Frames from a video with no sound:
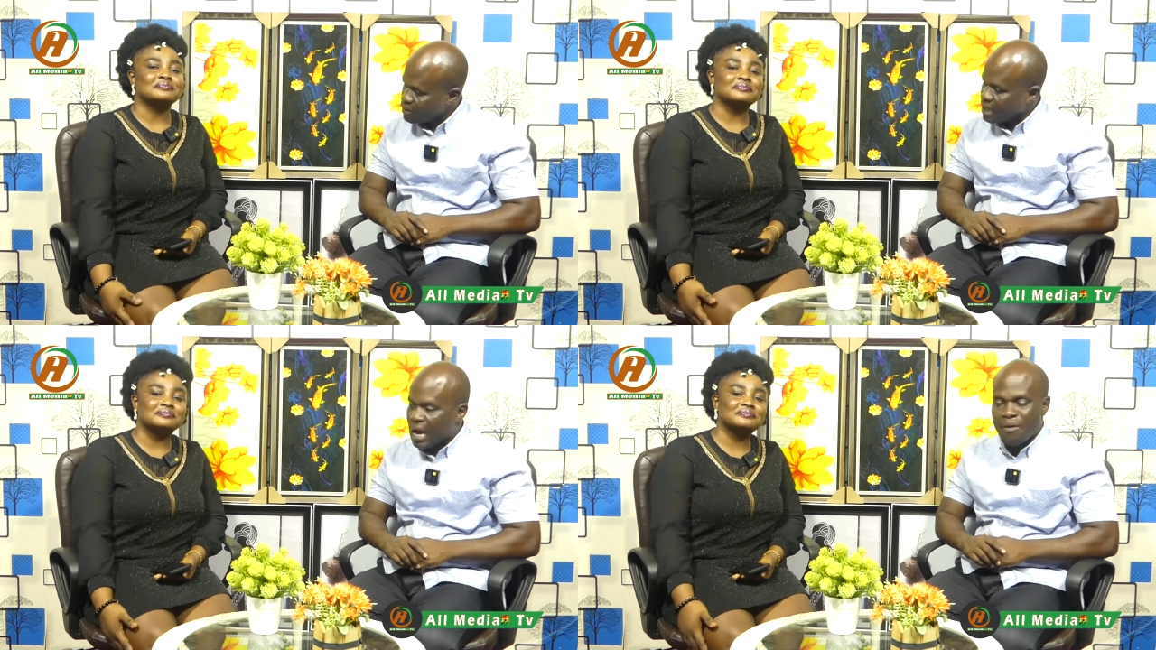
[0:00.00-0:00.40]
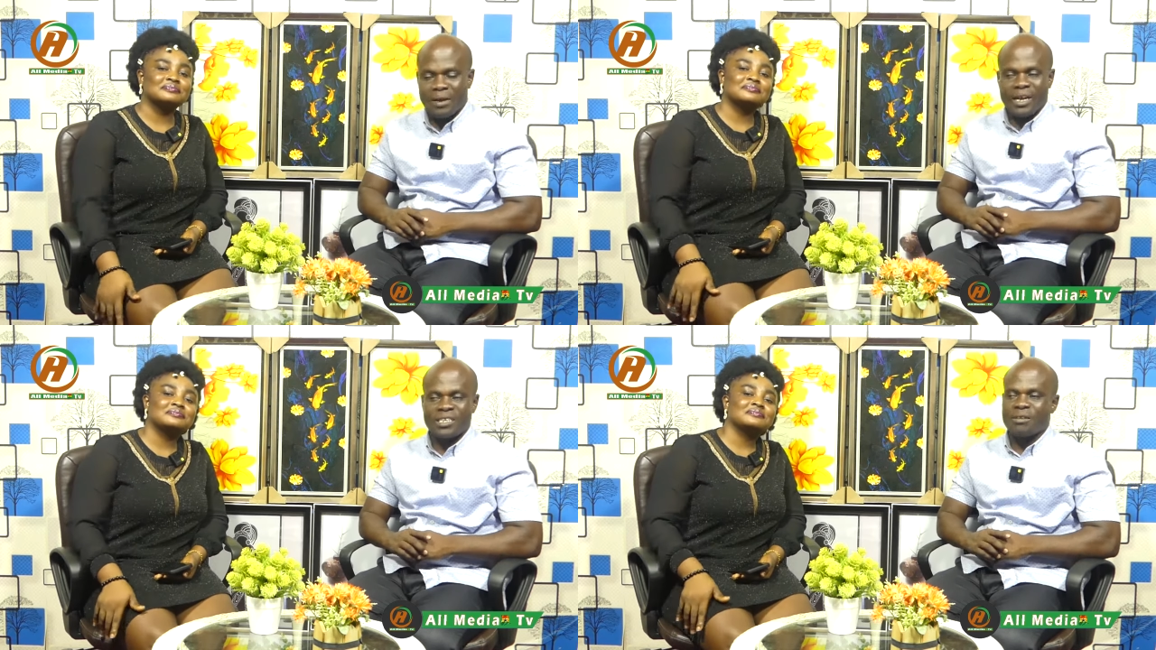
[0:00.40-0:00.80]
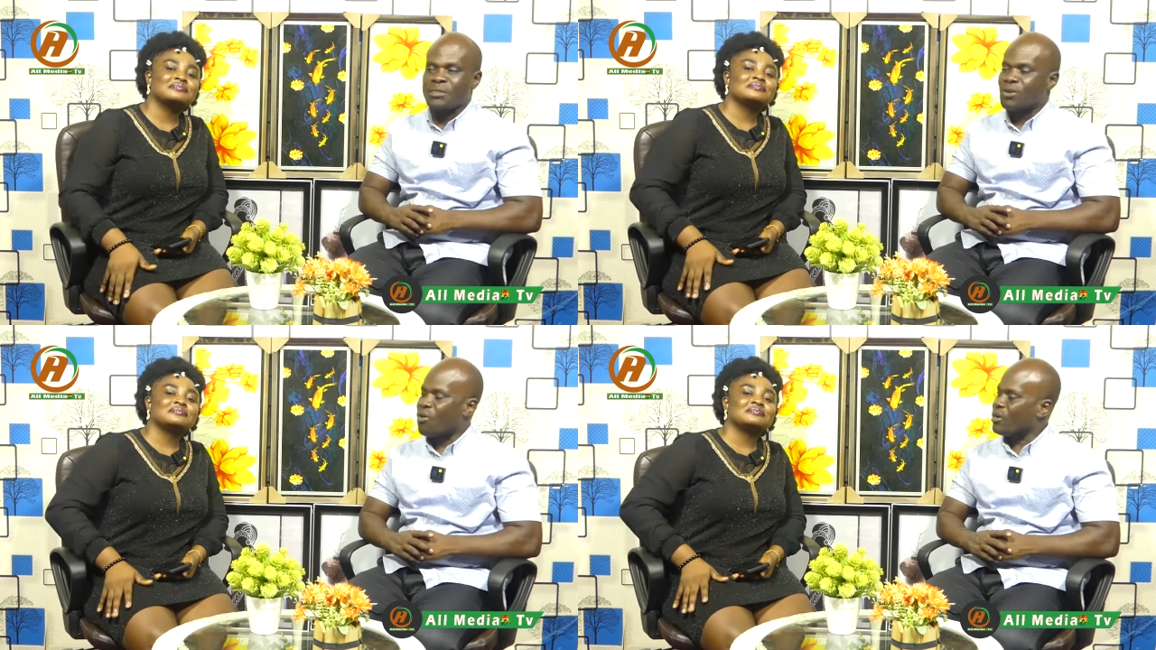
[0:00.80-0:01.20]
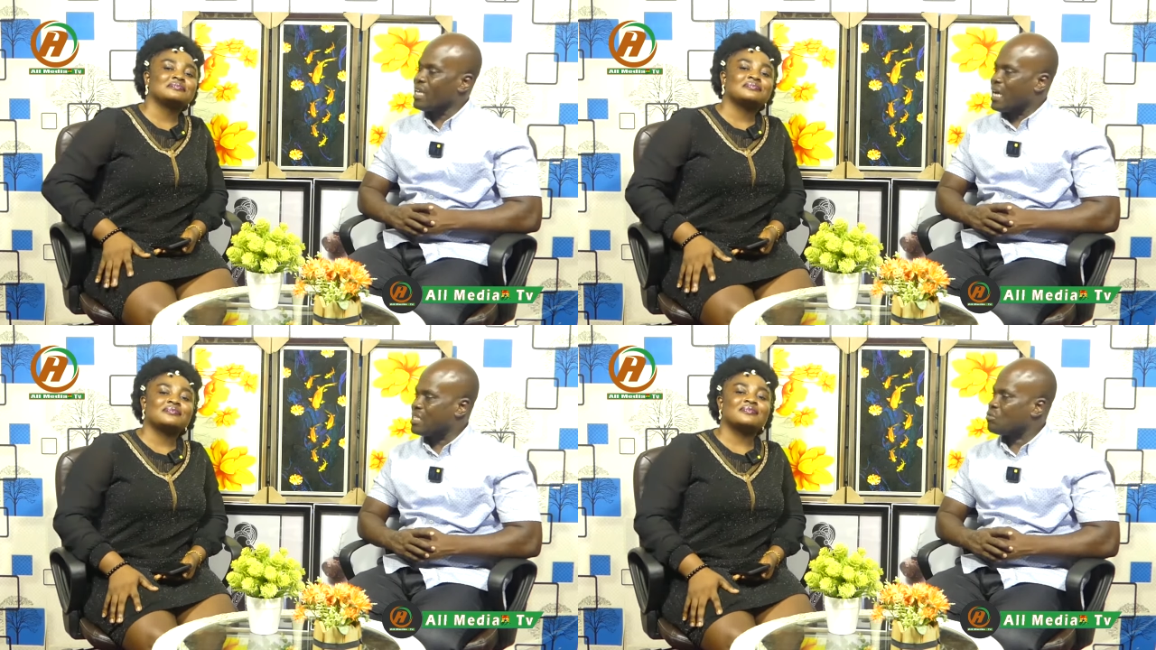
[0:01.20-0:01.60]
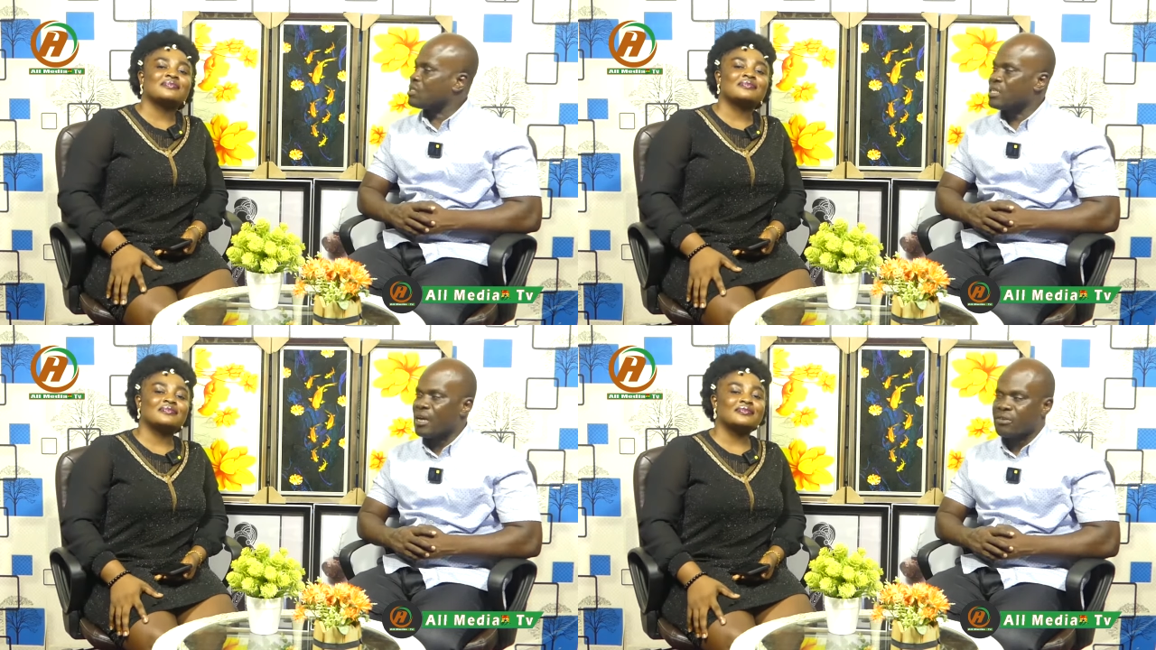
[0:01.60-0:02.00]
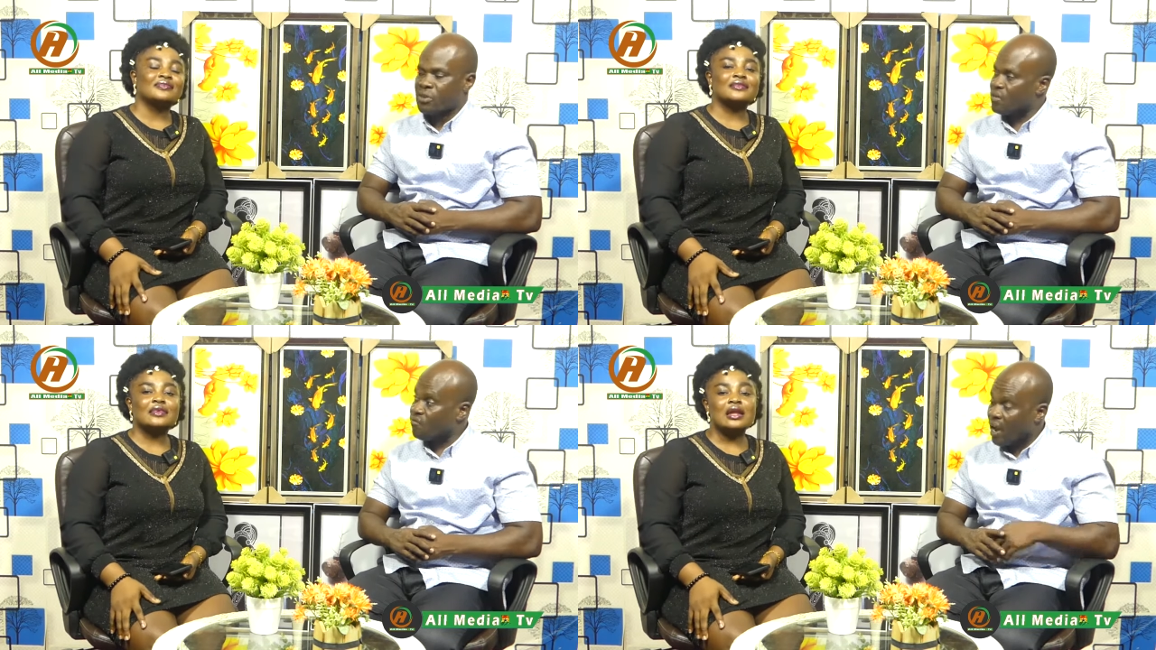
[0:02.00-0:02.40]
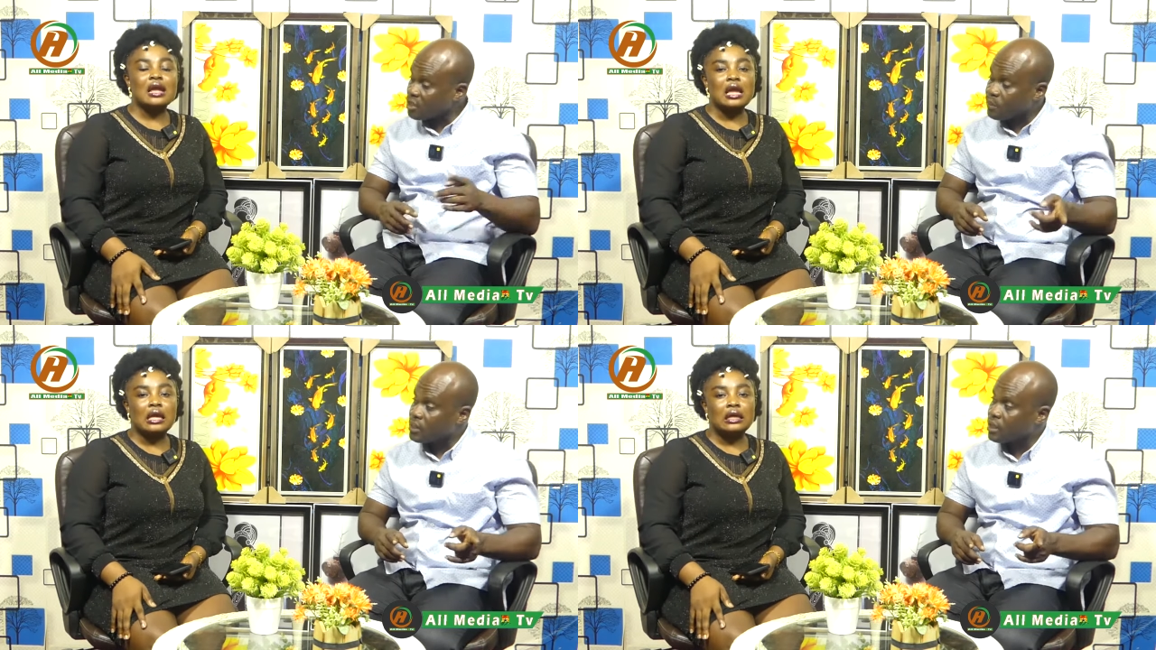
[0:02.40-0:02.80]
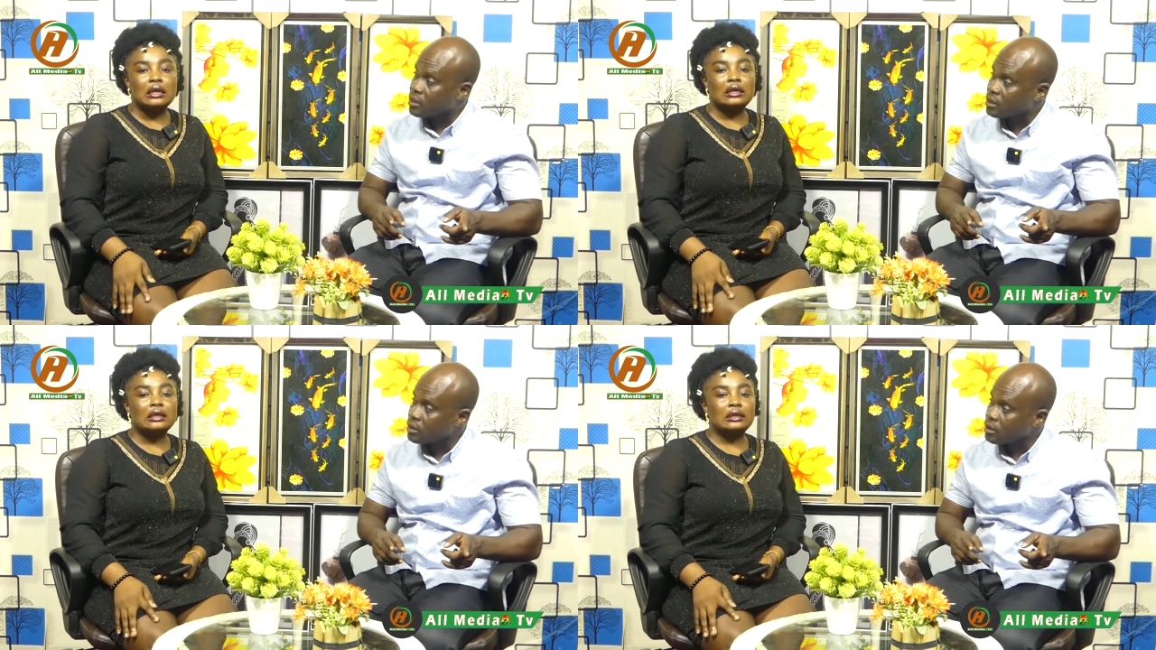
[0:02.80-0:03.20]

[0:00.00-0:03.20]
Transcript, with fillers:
Speaker 1: ah baga je me se akoya de won ye hwe vice president